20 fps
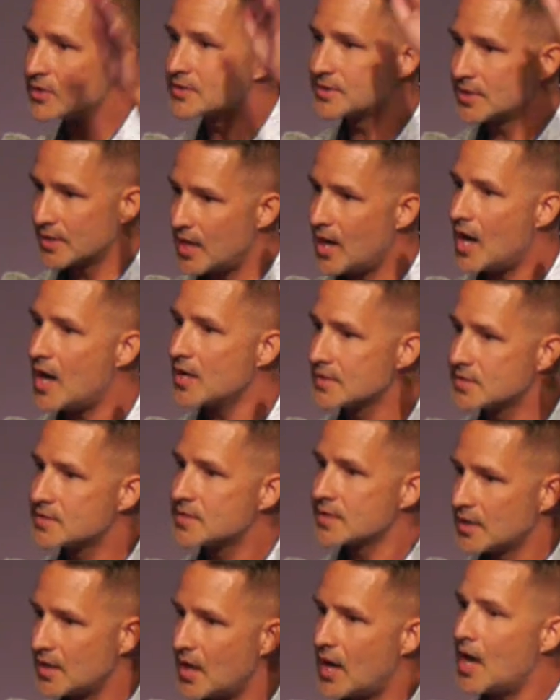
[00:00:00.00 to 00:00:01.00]
to god and
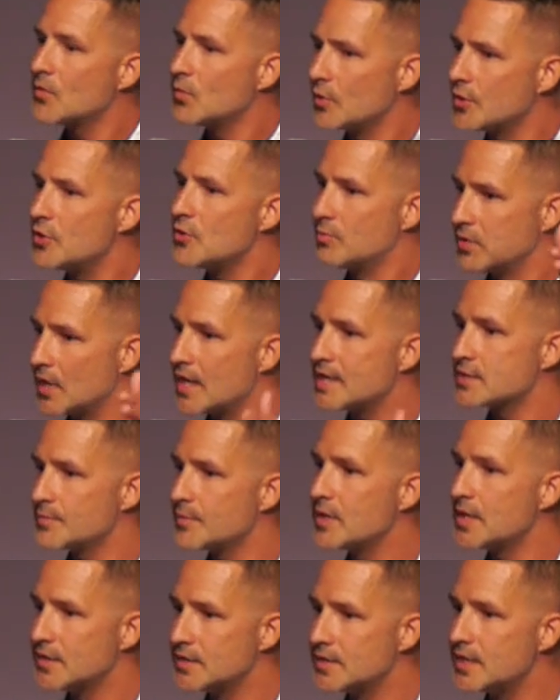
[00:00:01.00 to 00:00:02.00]
said god will you bless
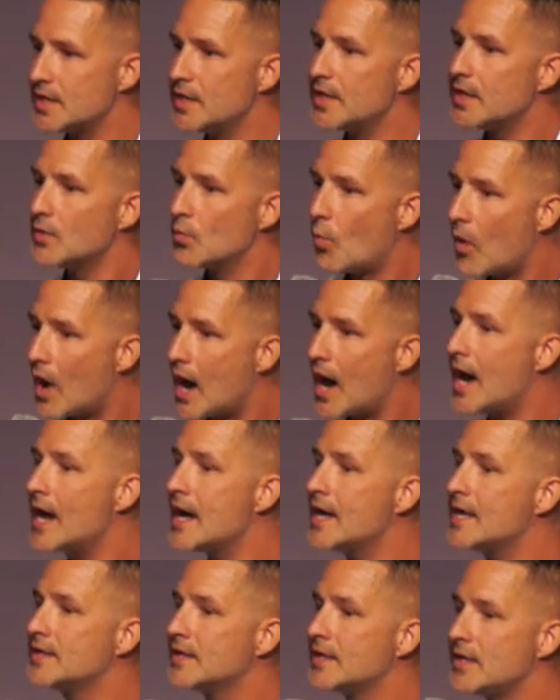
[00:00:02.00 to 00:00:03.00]
me indeed and
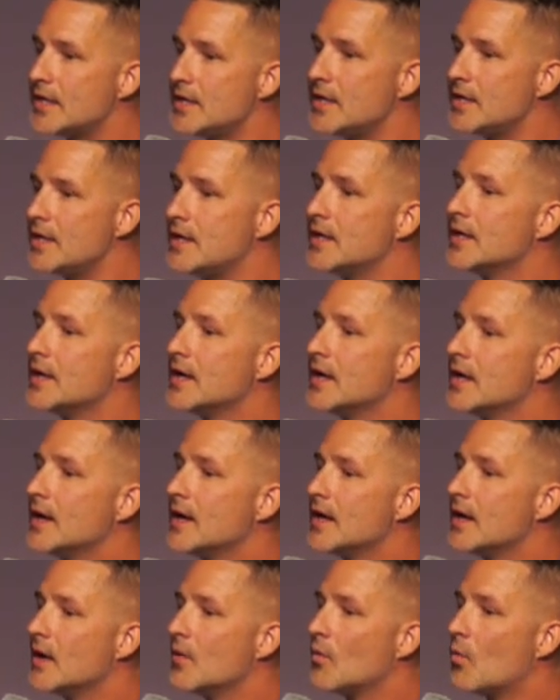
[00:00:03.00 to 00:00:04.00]
why did he
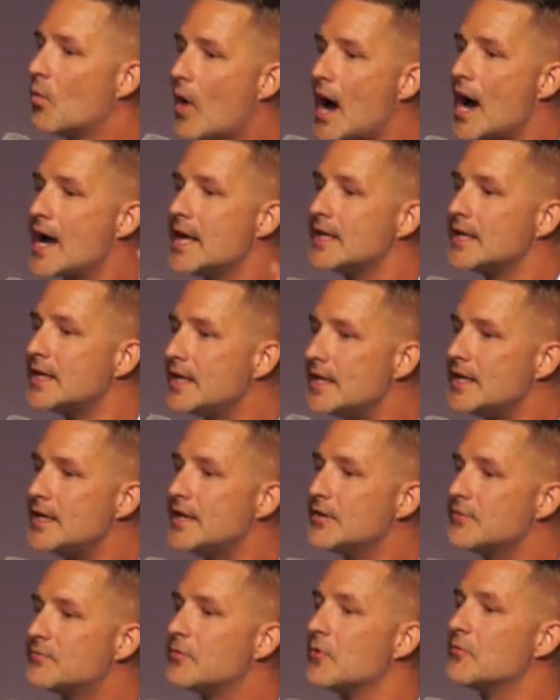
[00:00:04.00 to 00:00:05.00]
why did
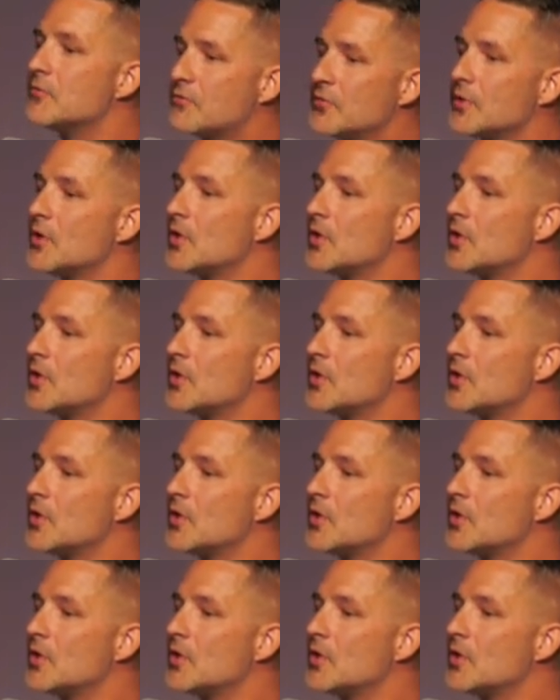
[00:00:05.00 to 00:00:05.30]
he fulfill